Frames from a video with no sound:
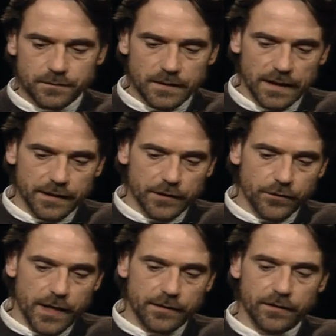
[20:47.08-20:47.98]
I think
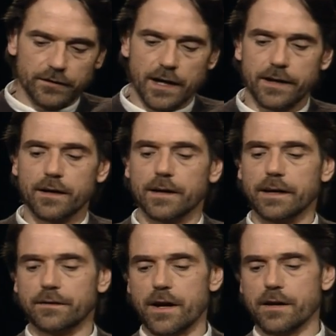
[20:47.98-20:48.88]
directing's like
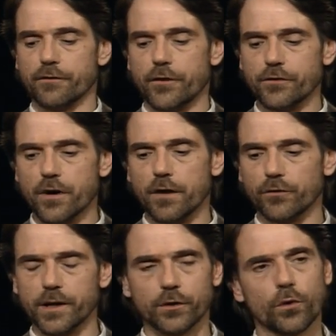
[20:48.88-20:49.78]
taking photographs.
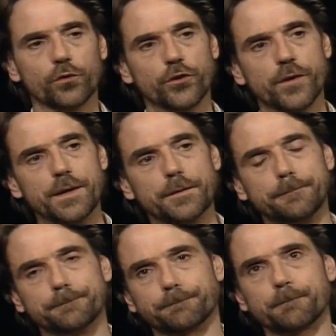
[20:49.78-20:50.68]
We can all do it,
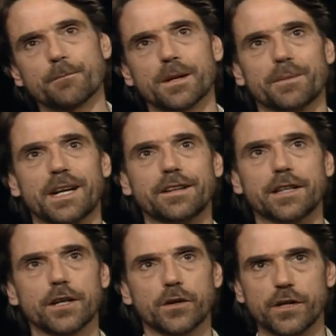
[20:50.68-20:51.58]
but I
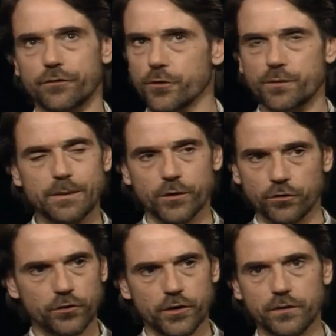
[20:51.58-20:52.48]
think only a few people can
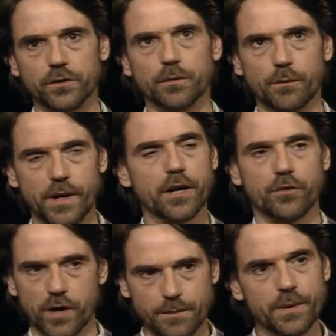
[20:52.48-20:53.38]
do it and make a
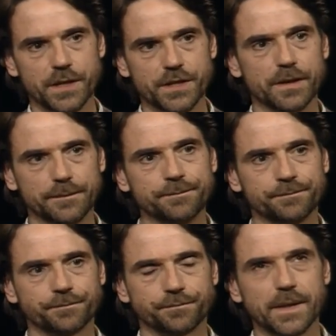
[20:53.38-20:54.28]
great picture.
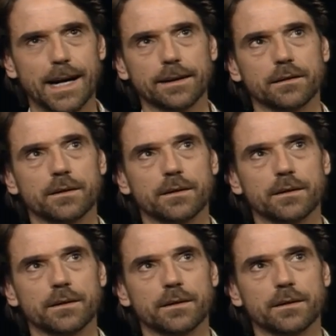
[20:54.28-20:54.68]
And